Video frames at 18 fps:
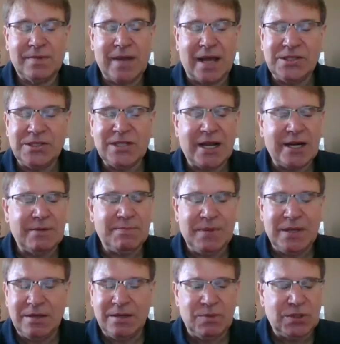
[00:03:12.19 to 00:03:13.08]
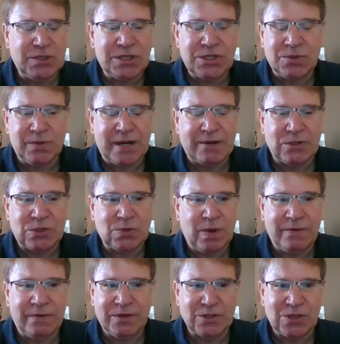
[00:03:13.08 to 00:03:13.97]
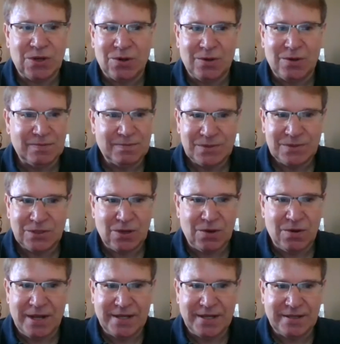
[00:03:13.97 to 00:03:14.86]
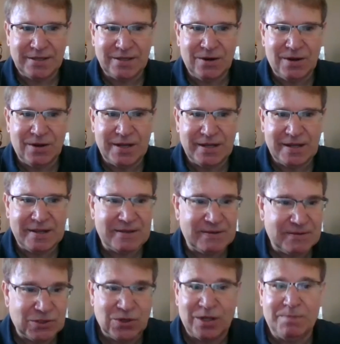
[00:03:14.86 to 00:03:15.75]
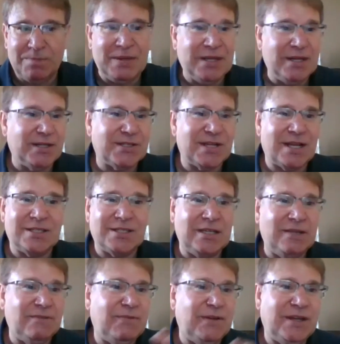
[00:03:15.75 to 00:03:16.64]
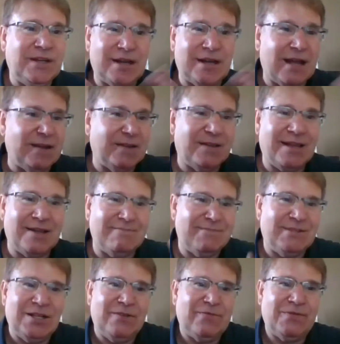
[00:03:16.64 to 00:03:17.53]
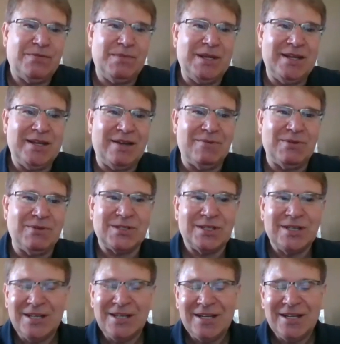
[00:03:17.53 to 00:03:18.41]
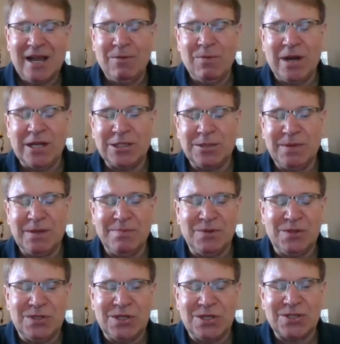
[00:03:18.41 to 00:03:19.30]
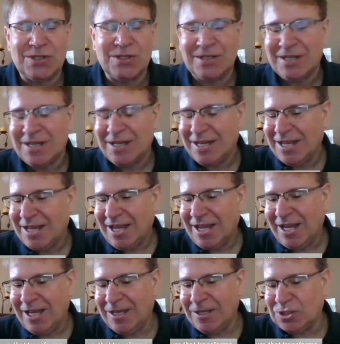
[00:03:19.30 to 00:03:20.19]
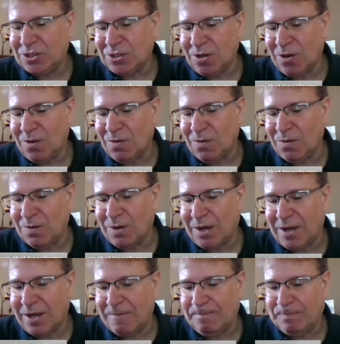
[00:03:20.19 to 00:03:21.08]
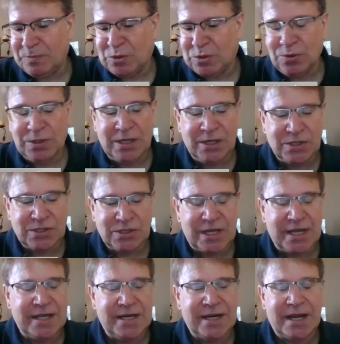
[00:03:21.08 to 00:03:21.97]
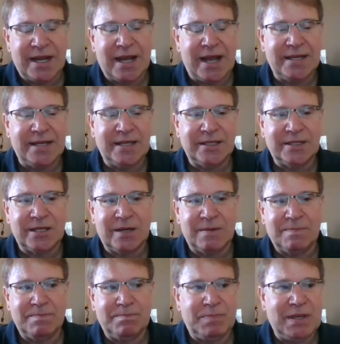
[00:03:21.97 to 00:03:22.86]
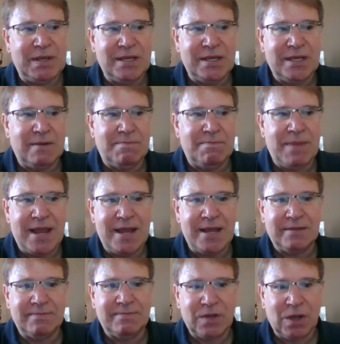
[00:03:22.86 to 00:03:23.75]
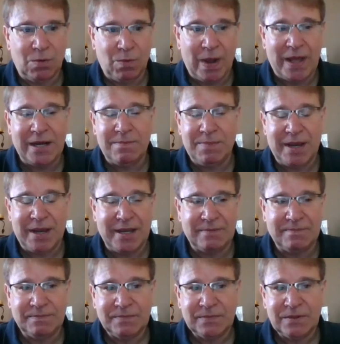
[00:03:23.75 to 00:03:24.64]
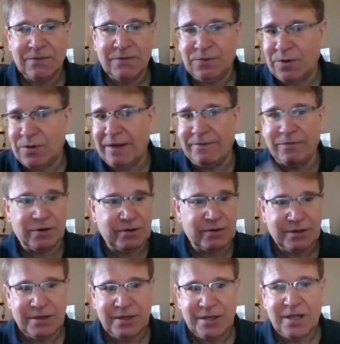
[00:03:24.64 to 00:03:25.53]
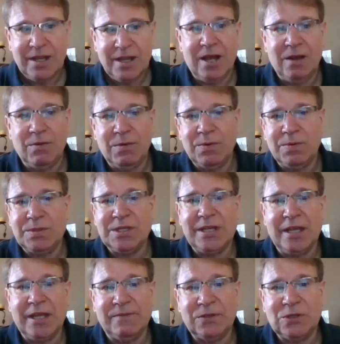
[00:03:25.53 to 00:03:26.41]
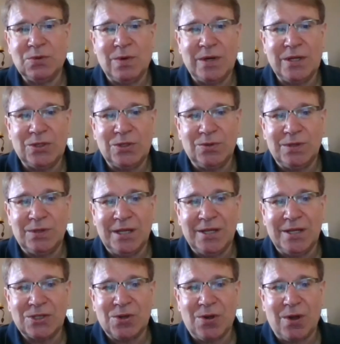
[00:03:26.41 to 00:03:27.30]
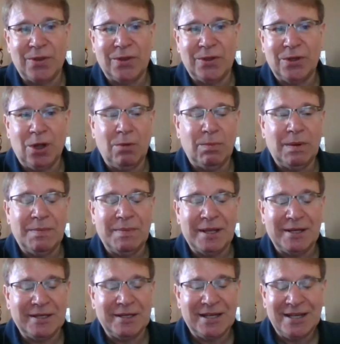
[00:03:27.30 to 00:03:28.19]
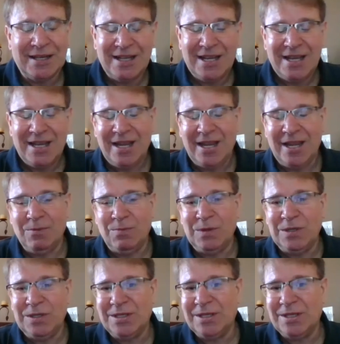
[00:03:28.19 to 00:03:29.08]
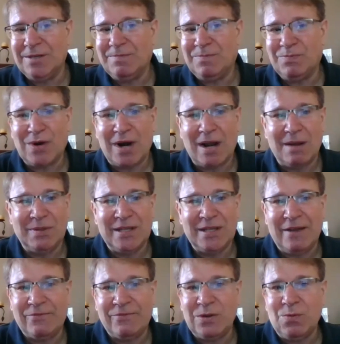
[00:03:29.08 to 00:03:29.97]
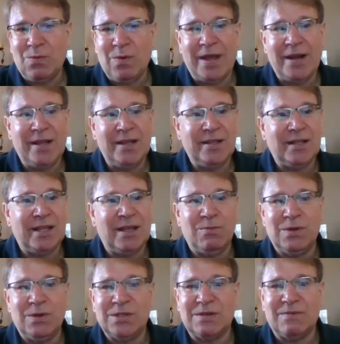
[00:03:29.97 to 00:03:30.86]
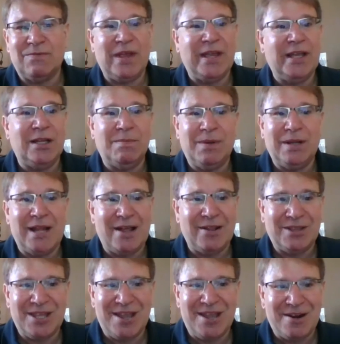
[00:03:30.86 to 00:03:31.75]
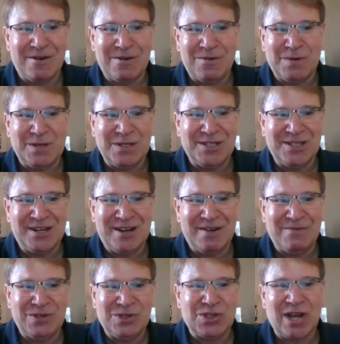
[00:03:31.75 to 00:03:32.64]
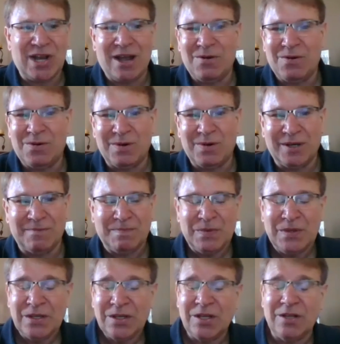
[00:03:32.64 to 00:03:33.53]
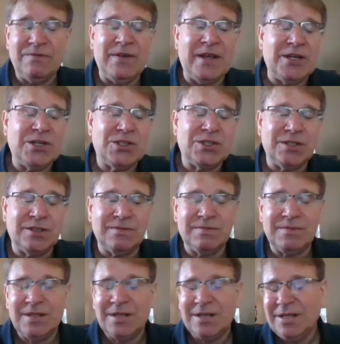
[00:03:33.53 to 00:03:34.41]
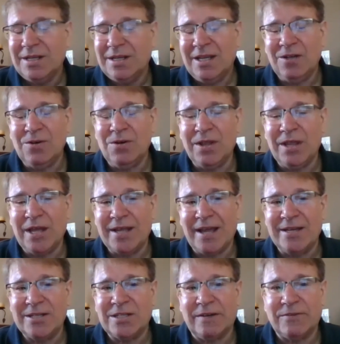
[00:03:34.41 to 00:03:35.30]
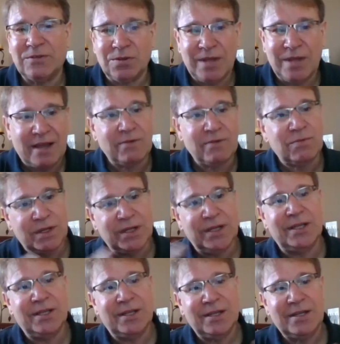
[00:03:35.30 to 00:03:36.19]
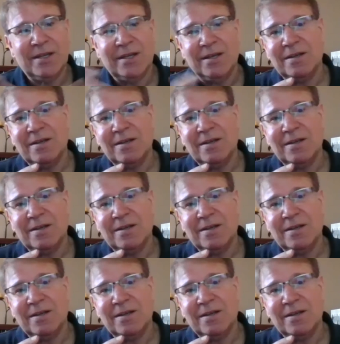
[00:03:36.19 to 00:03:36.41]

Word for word: I started being a musician when I was twelve years old. So I, you know, I saw the Beatles on T V and I, that did it for me. And I was, I wanted to be a musician. And so uh, two years later, I ended up being in a band, a wedding band forever. Uh, we were together for twenty-two years called the Noblemen. Okay. And we did probably every wedding that was available out there. And we did every shower and convention and all that kind of stuff. So that really,